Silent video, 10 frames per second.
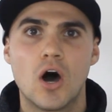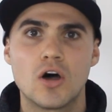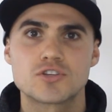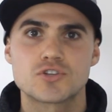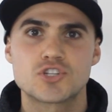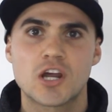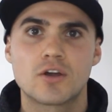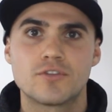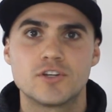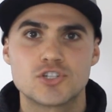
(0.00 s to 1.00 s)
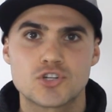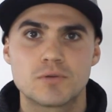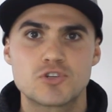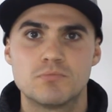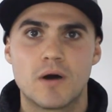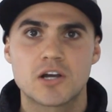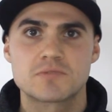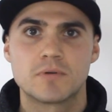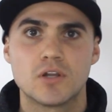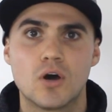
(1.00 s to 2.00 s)
Also check out the description
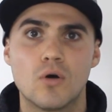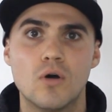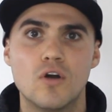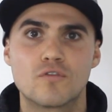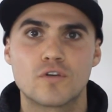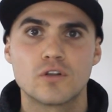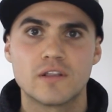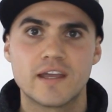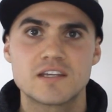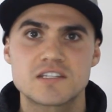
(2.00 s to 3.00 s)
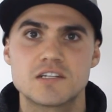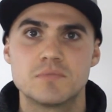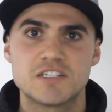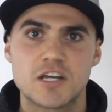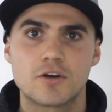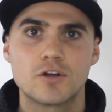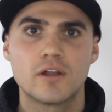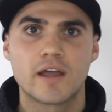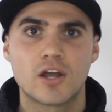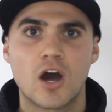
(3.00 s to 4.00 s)
box below for links to
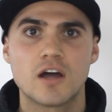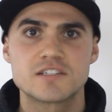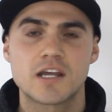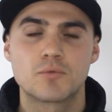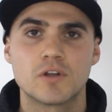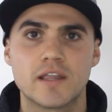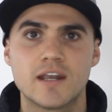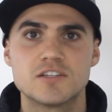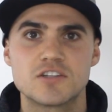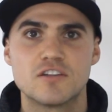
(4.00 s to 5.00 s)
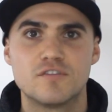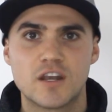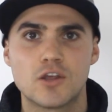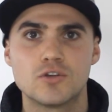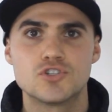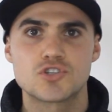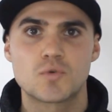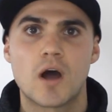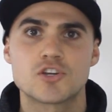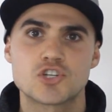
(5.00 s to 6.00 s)
material and content related to the video you
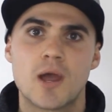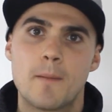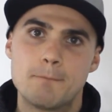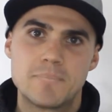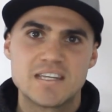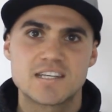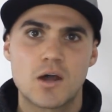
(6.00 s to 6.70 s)
just watched. Peace